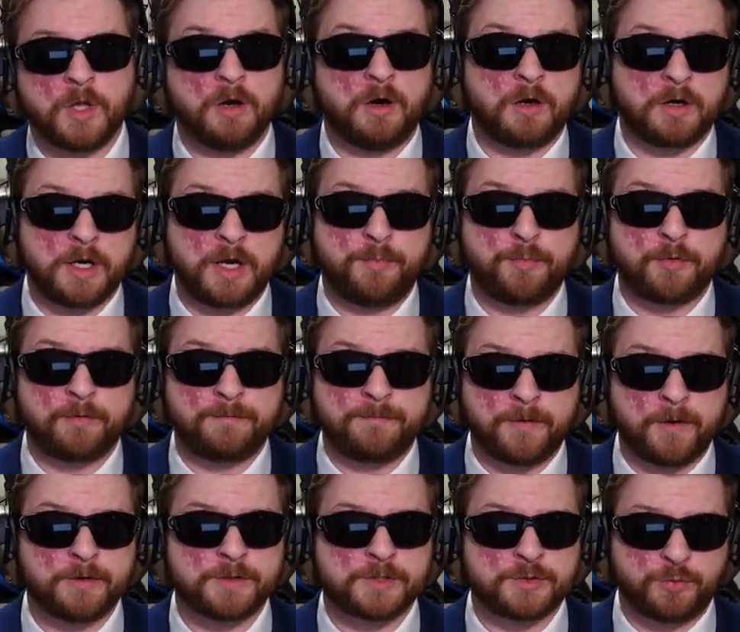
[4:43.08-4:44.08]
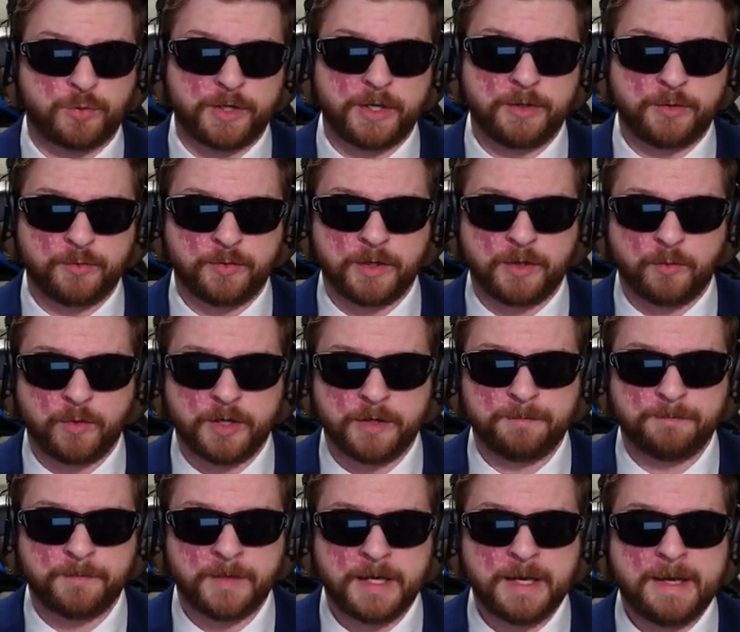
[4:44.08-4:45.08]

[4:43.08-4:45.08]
On April 1st, 2021,